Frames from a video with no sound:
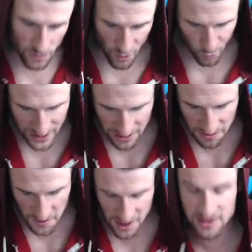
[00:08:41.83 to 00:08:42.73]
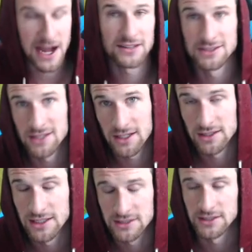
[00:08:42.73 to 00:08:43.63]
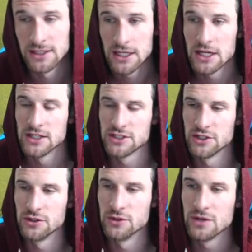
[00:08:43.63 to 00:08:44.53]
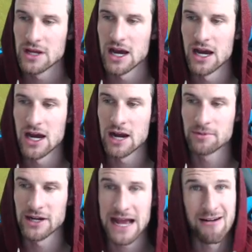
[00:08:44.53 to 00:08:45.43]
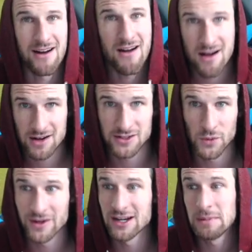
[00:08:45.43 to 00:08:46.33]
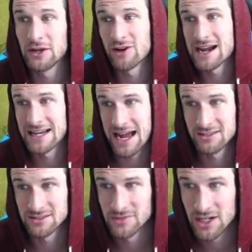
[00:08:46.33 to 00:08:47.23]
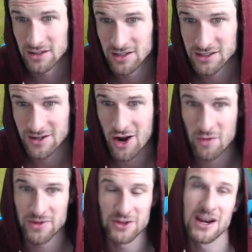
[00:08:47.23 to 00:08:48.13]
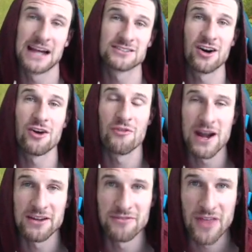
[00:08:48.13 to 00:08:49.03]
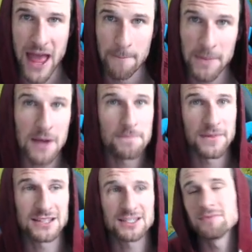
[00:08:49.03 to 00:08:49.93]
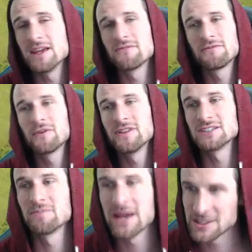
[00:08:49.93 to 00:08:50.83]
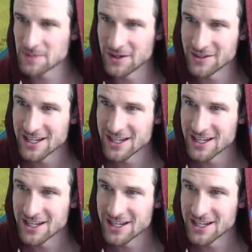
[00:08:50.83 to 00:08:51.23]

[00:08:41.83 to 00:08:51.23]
we need 30,000 Dark Elixir to uh, upgrade our hog. So we are going to be grinding out some Dark Elixir, and I hope that you guys are ready for that. But that's going to be it for this base build.